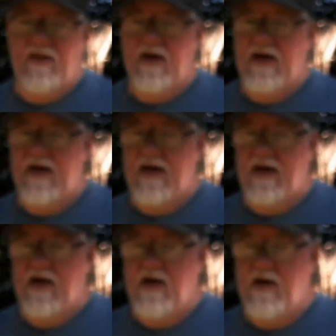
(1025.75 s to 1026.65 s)

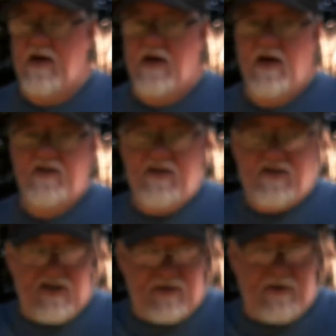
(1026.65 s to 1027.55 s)
the
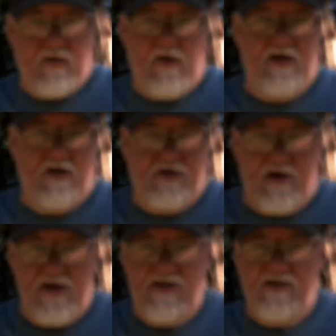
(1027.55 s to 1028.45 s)
distance between your
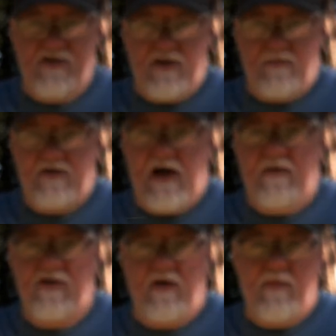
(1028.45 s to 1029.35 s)
trees,
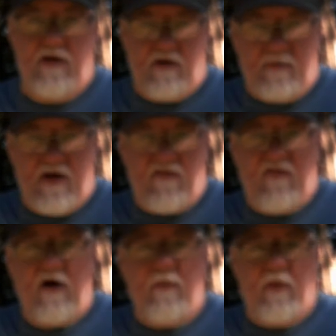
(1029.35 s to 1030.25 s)
sometimes can be a little bit
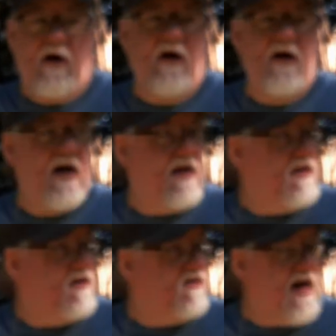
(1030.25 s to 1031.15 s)
far apart
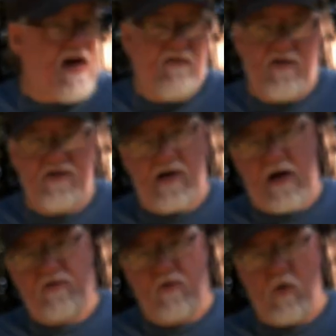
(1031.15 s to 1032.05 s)
and the 8-foot
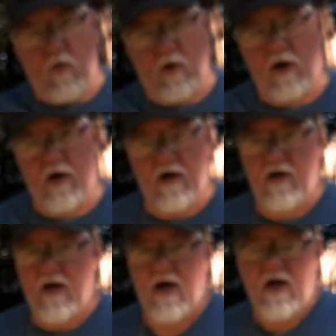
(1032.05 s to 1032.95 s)
straps won't work.
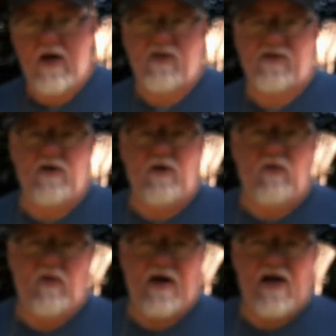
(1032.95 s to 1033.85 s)
So
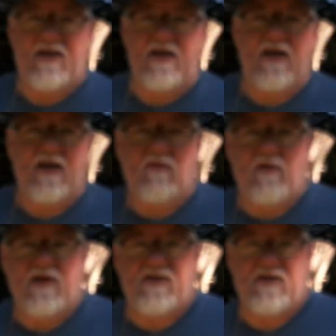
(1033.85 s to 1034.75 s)
what I did
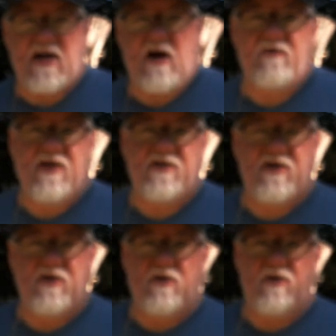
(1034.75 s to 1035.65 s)
was I went
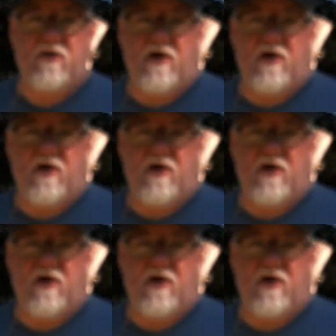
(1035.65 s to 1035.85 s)
to